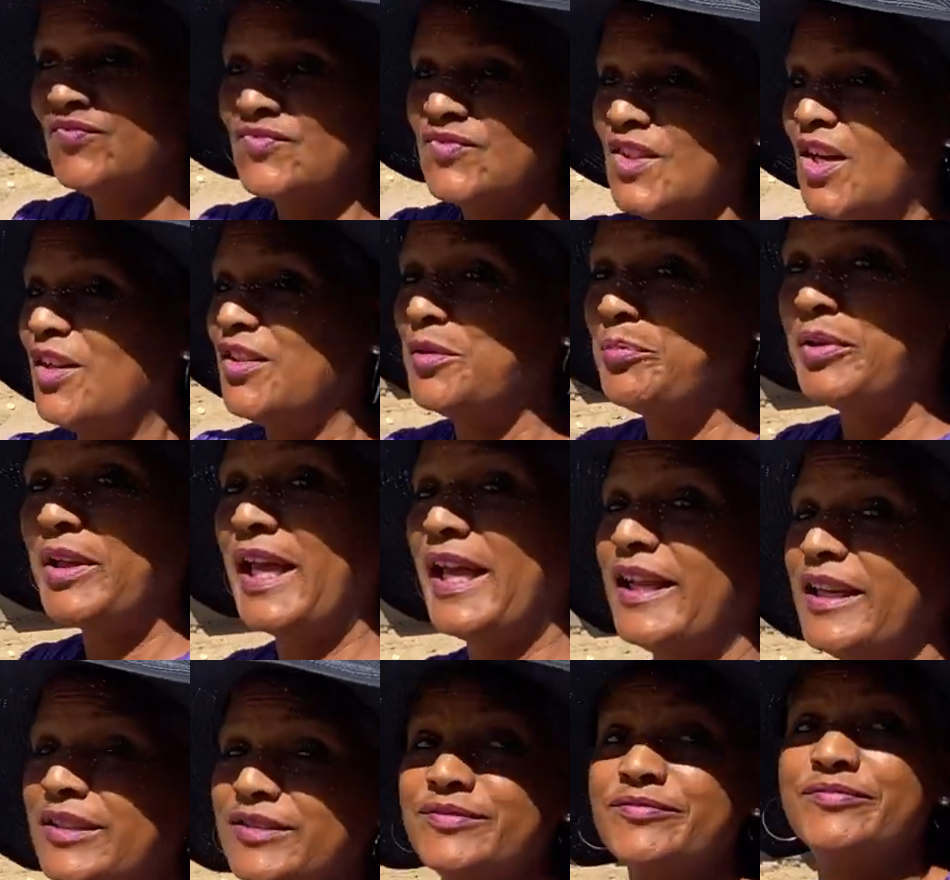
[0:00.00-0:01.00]
one of the
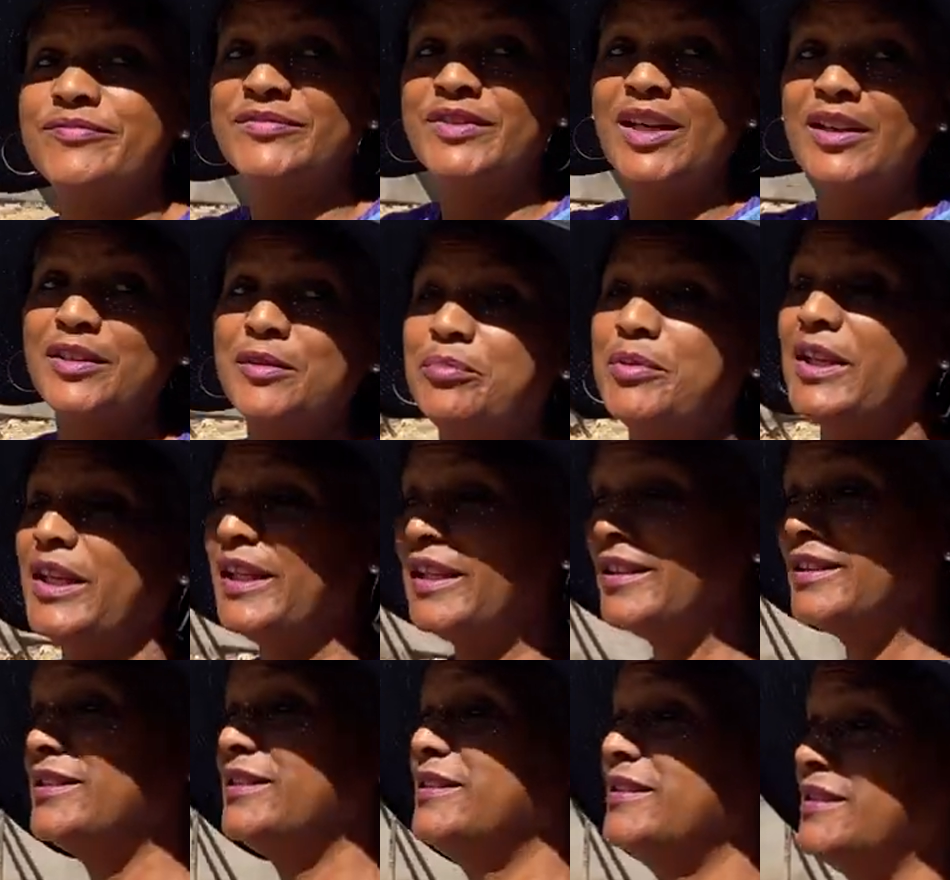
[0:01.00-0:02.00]
poorest countries
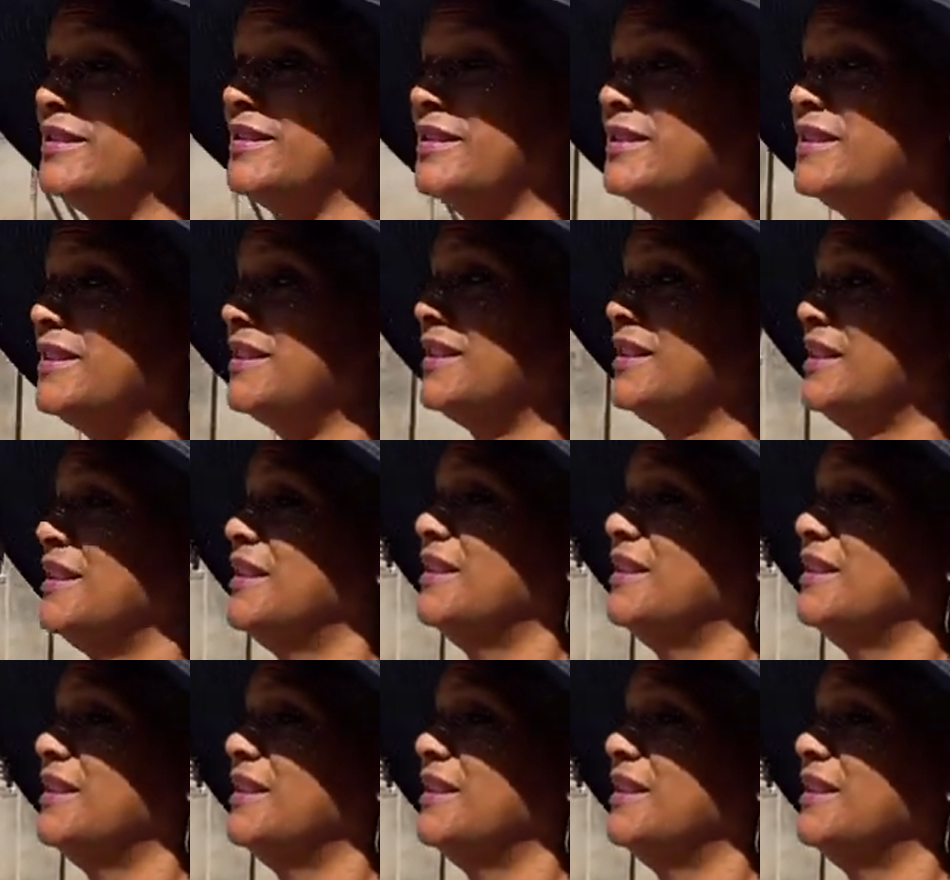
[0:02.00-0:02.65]
on the planet,